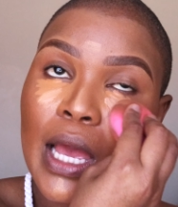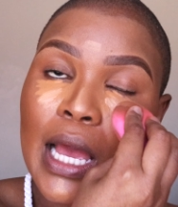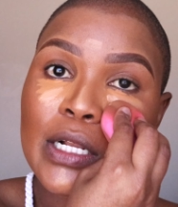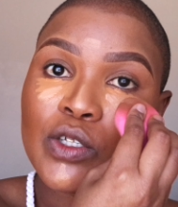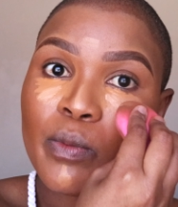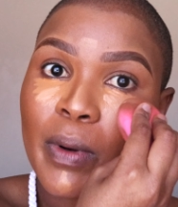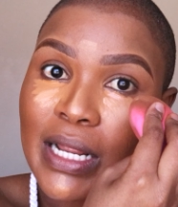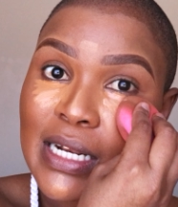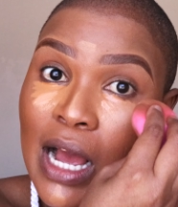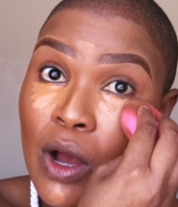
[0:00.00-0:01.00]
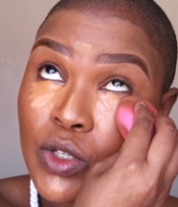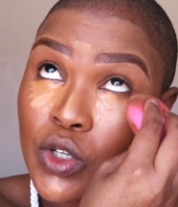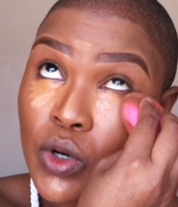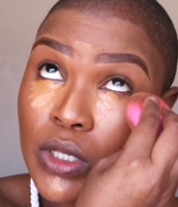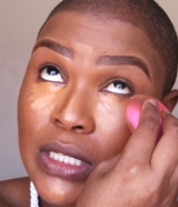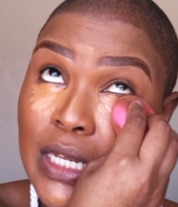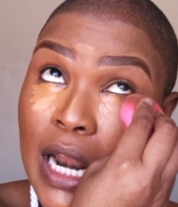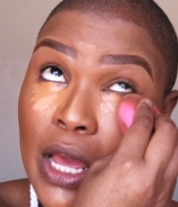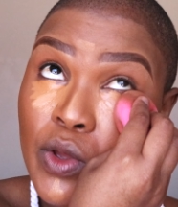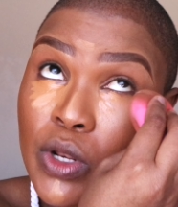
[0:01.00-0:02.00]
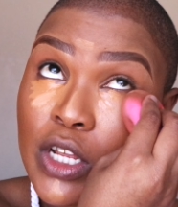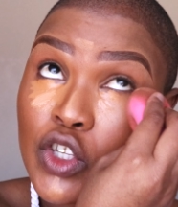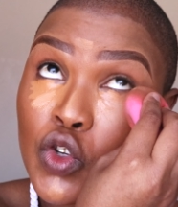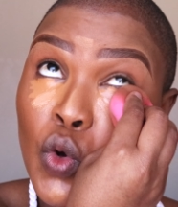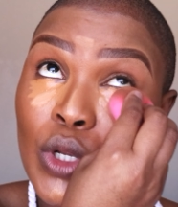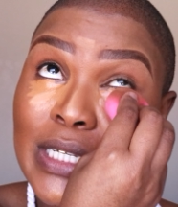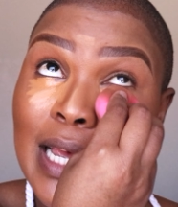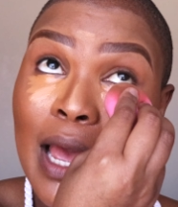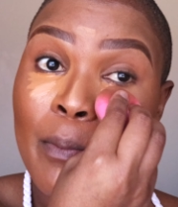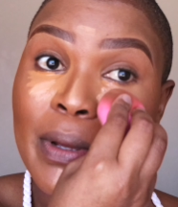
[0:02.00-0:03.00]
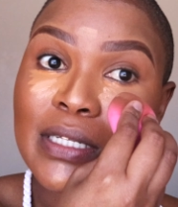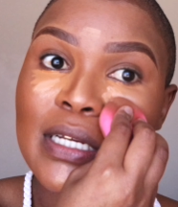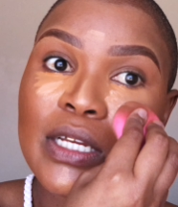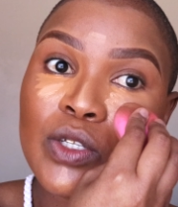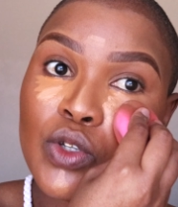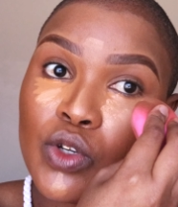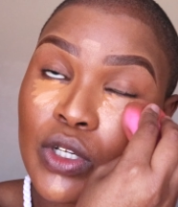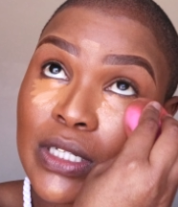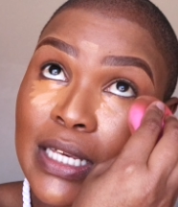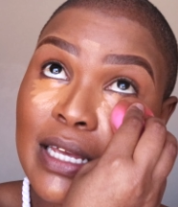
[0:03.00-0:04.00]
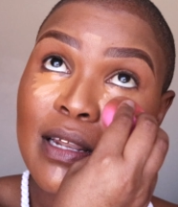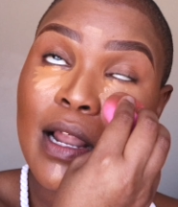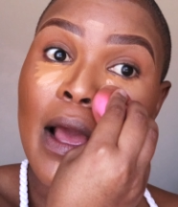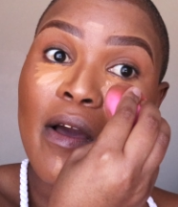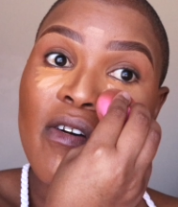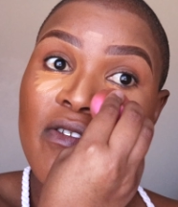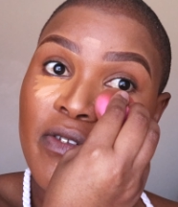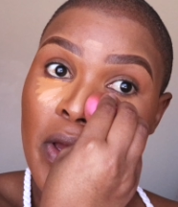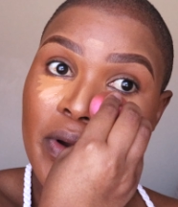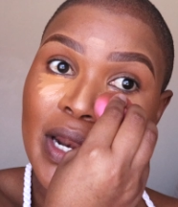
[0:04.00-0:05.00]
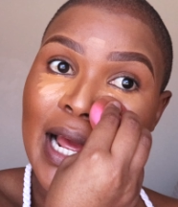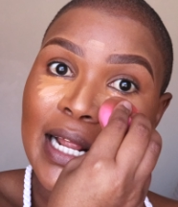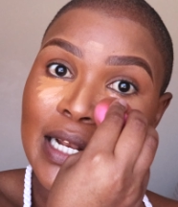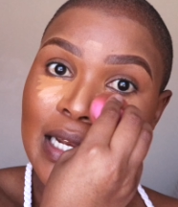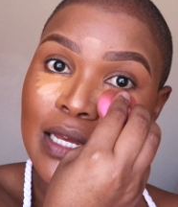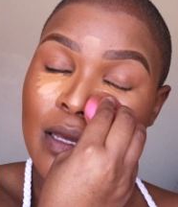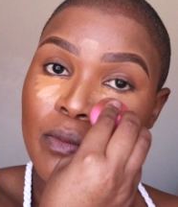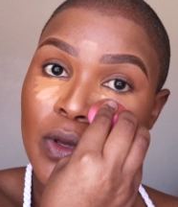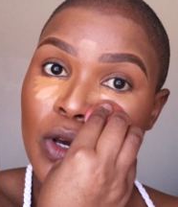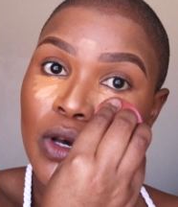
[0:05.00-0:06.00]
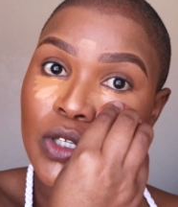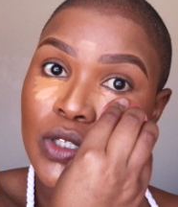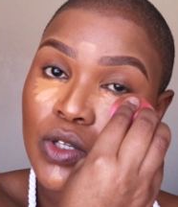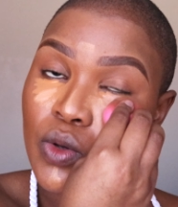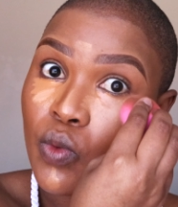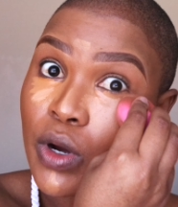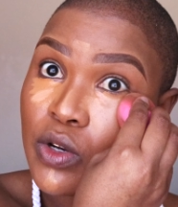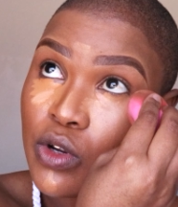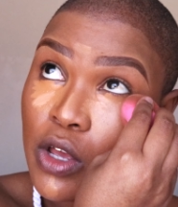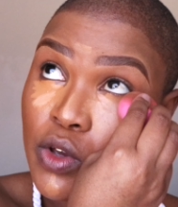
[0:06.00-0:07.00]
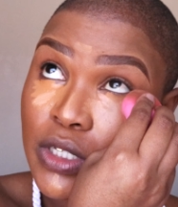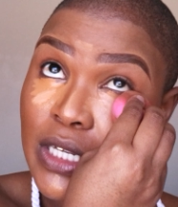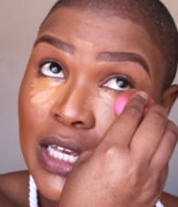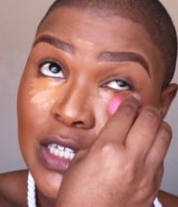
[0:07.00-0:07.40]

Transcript: And to blend out your concealer, you need to tap it into your skin very lightly because when you are using a